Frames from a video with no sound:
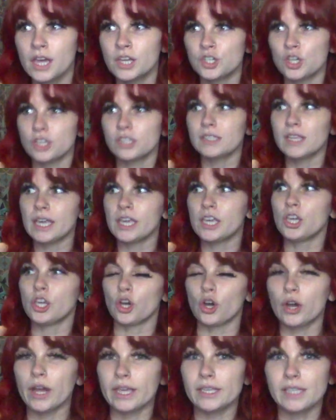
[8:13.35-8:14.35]
just like
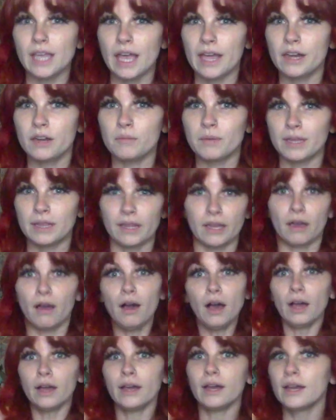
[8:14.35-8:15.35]
your anxiety being like, oh,
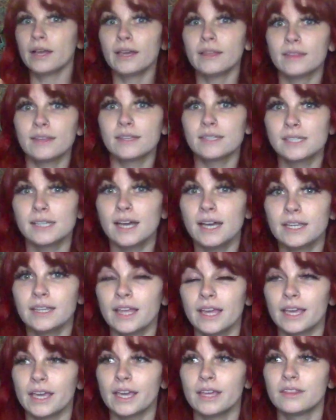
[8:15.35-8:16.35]
I gotta get this done,
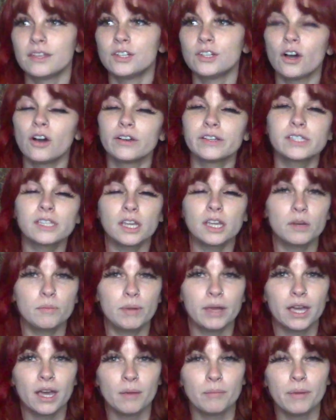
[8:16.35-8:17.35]
like the dog's gonna
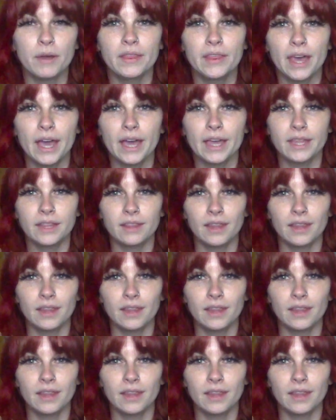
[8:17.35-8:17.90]
pick up on that.